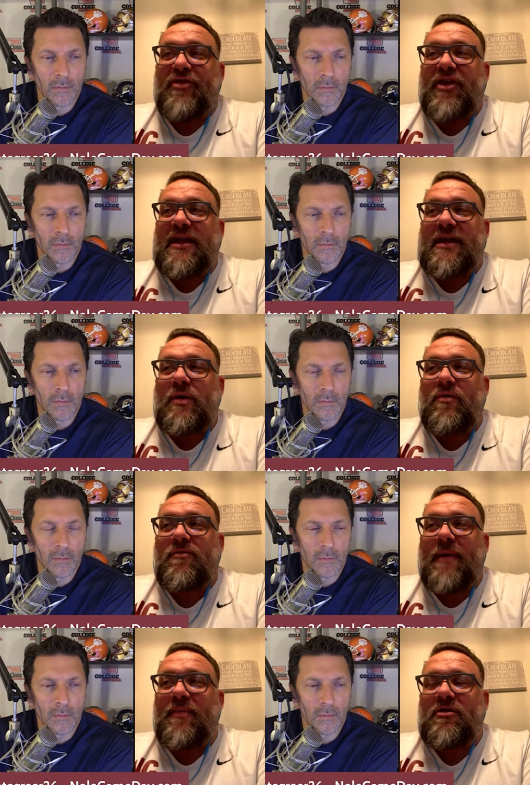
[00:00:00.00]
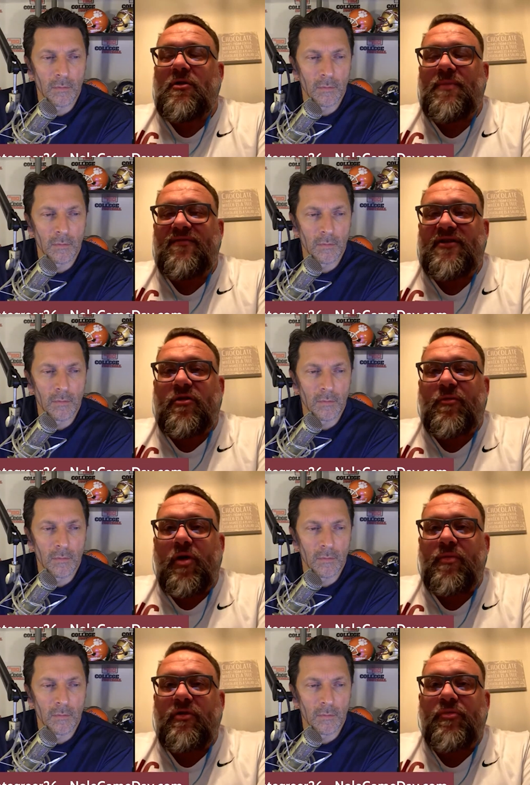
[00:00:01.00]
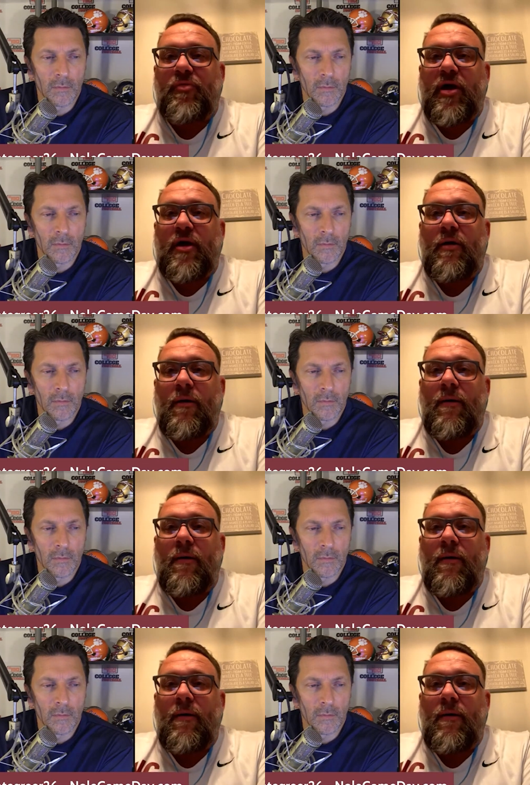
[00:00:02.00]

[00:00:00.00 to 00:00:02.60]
Speaker 1: I think he was maybe a little bit of a disappointment in spring.